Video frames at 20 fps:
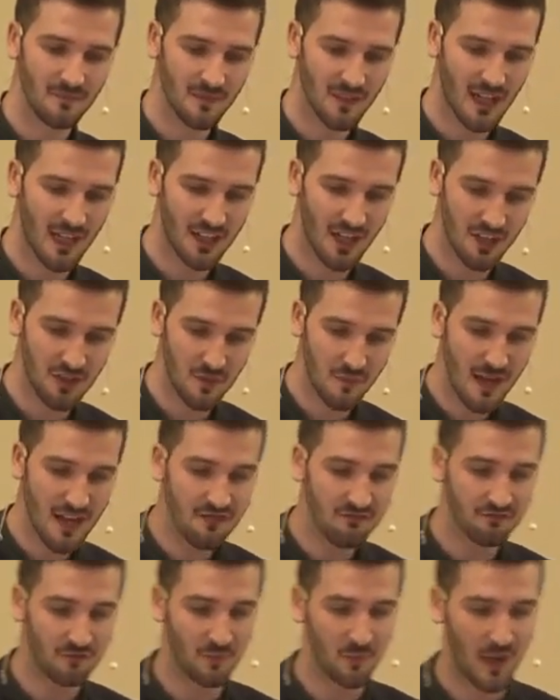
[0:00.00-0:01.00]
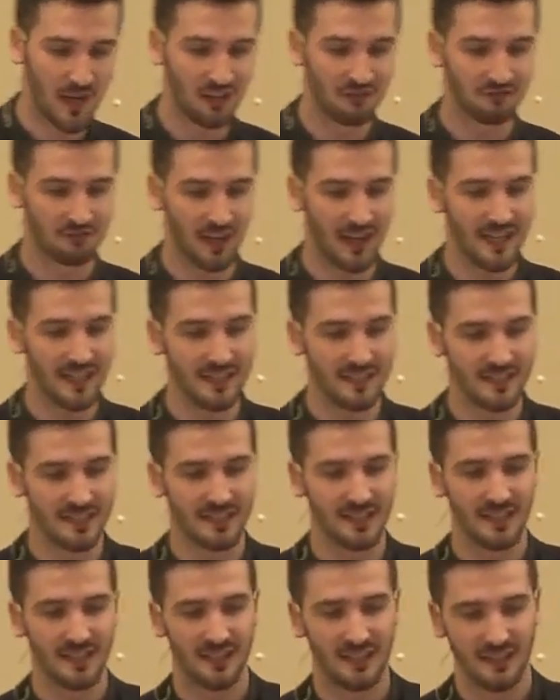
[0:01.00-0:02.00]
And you may well find
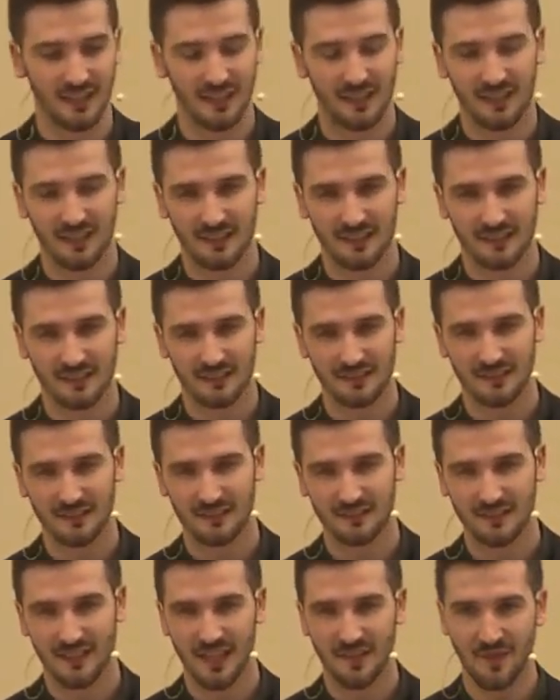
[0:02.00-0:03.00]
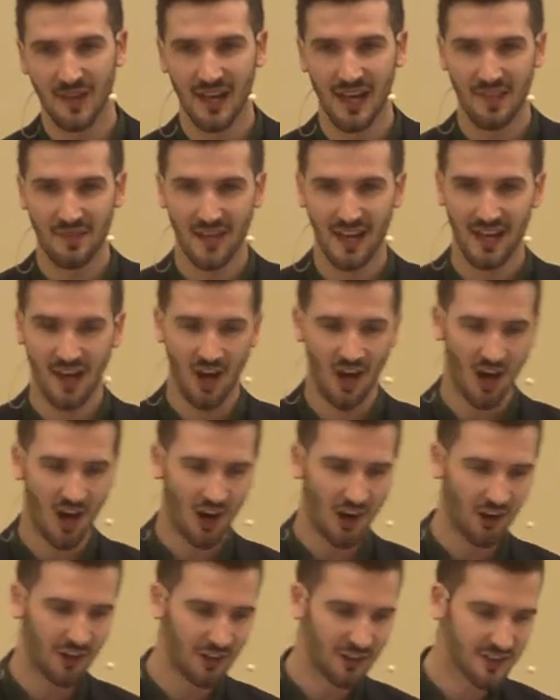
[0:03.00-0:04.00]
that in that
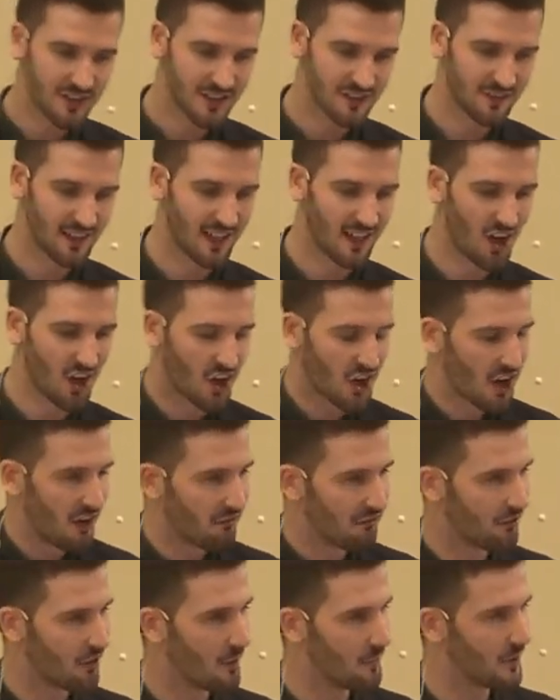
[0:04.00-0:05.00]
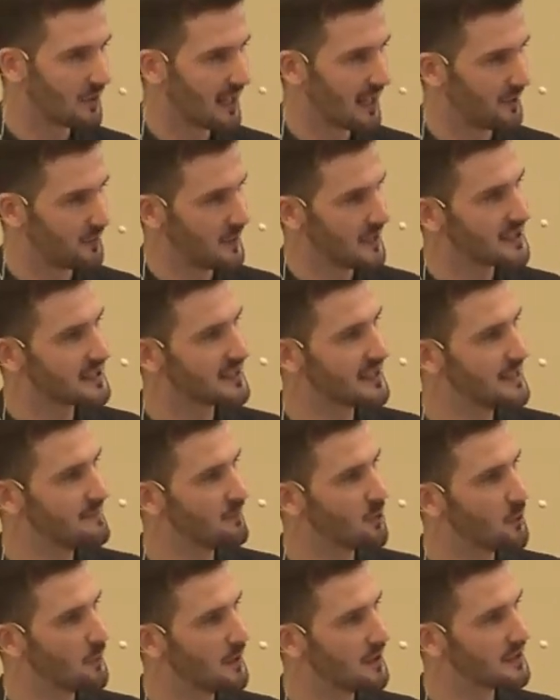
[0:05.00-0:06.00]
hard, that uncomfortable, that risky
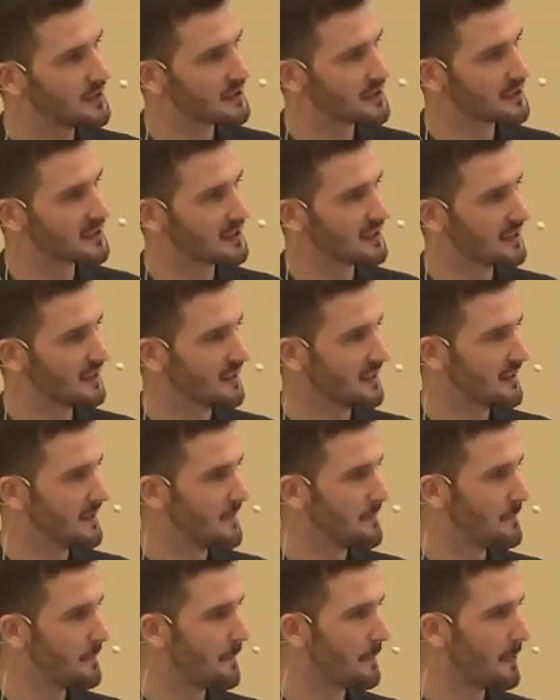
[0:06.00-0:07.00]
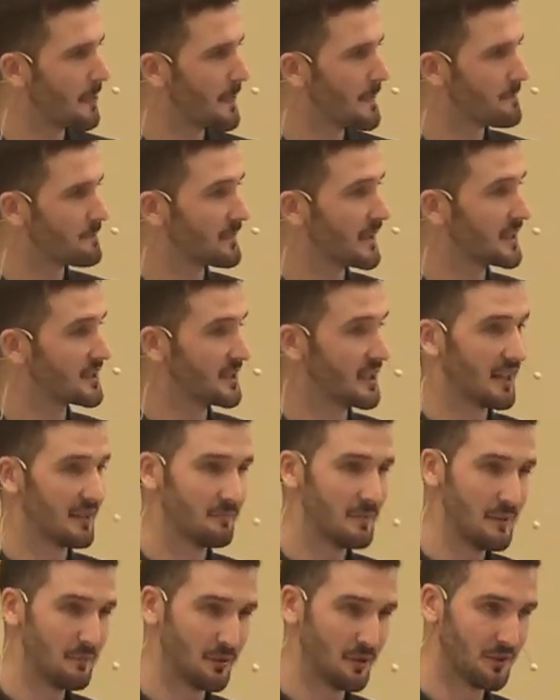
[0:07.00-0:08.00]
moment,
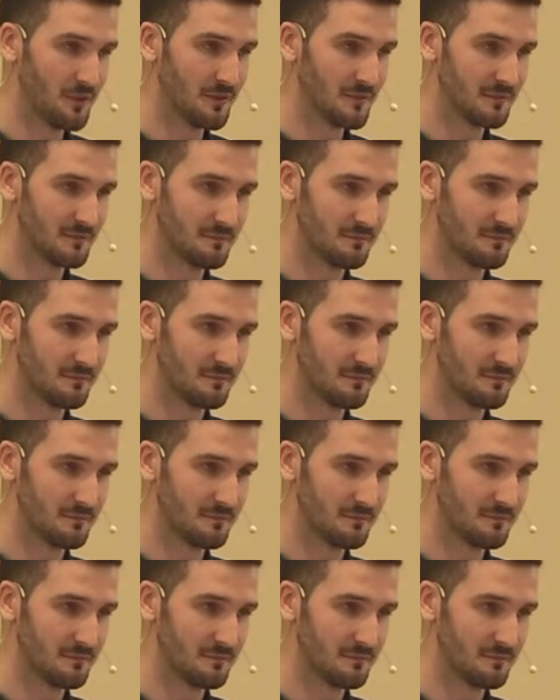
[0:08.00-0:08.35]
people